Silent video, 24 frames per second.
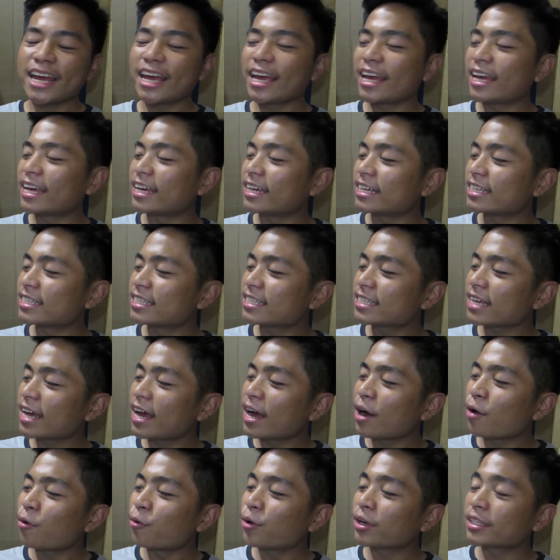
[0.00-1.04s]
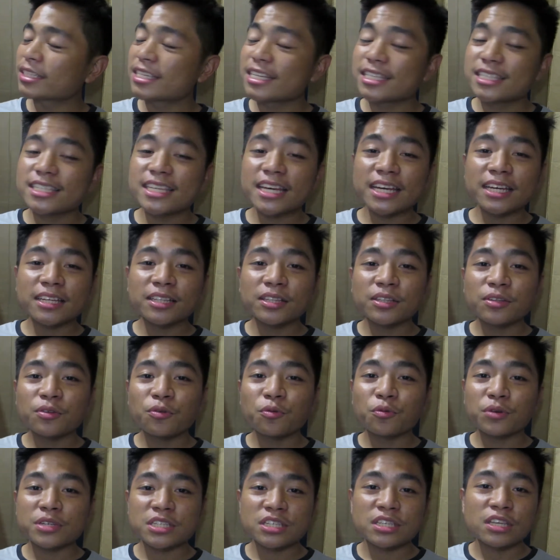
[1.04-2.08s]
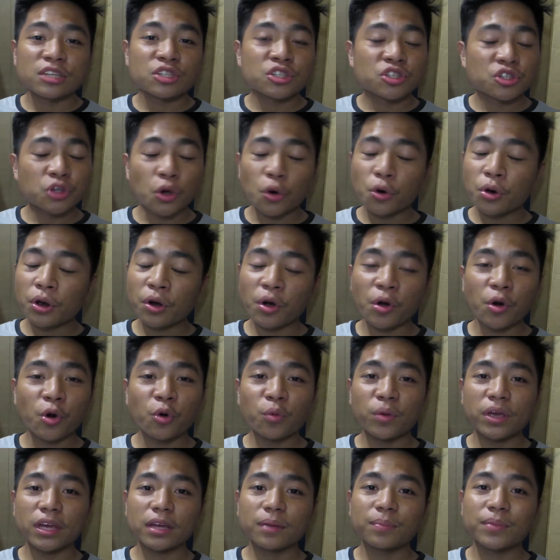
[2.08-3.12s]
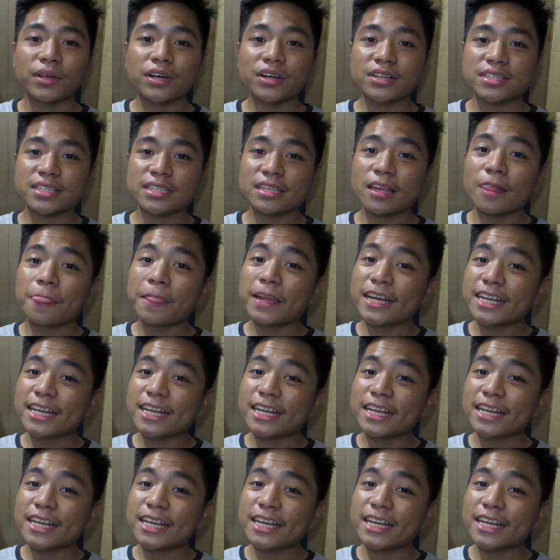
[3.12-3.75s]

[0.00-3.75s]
and what he did was so heroic because